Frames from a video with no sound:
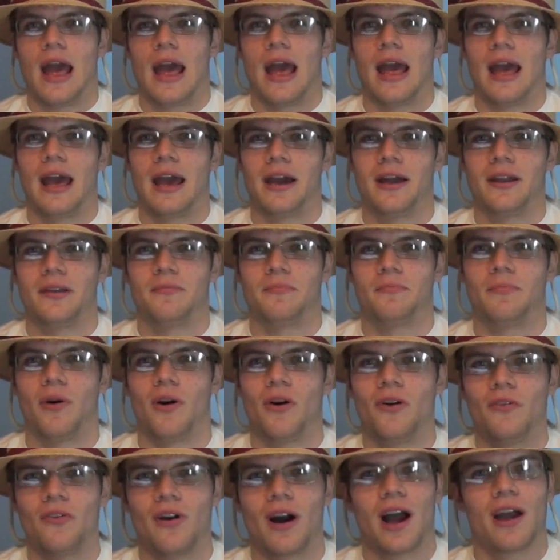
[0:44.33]
and
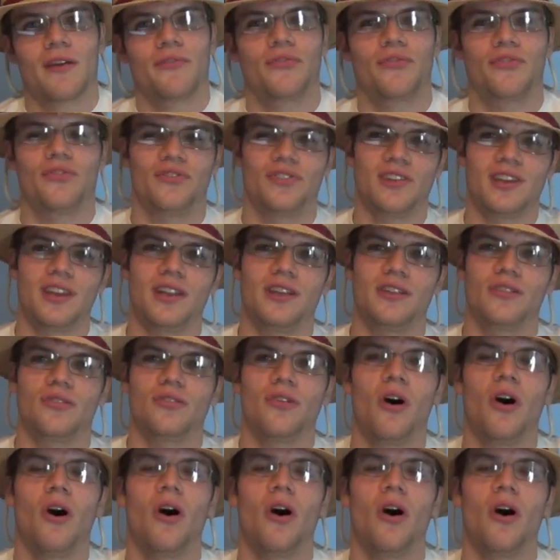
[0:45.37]
both I've seen